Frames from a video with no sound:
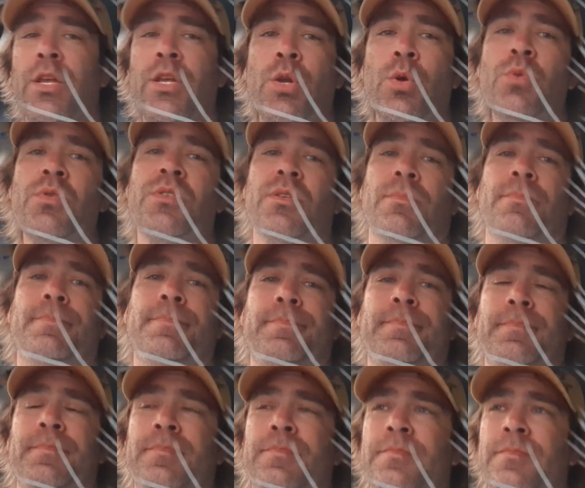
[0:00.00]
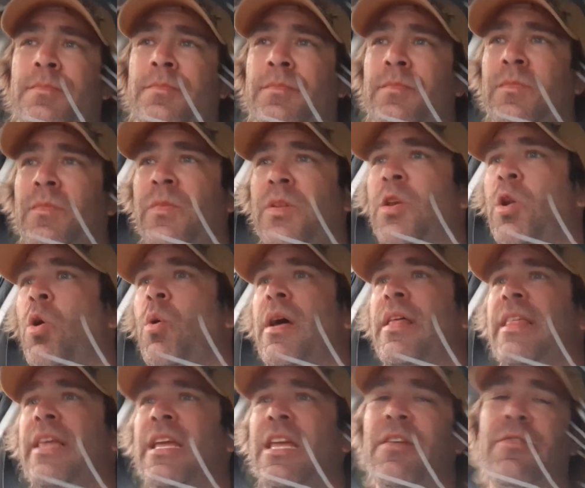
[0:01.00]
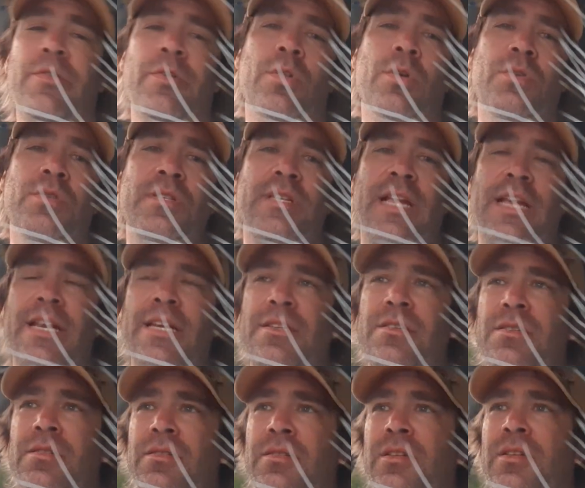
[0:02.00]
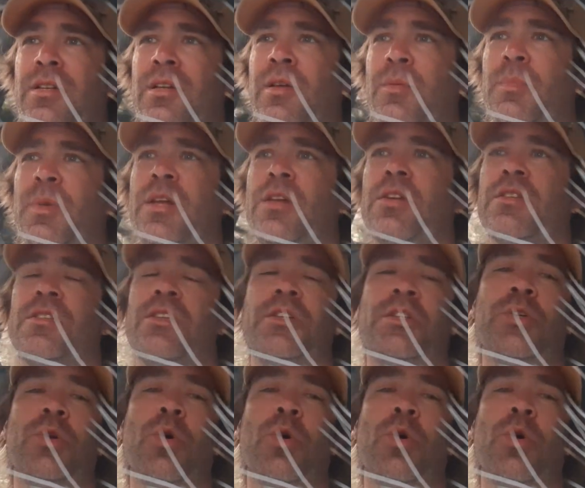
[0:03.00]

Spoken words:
use them. You know why they give you those days? Because it's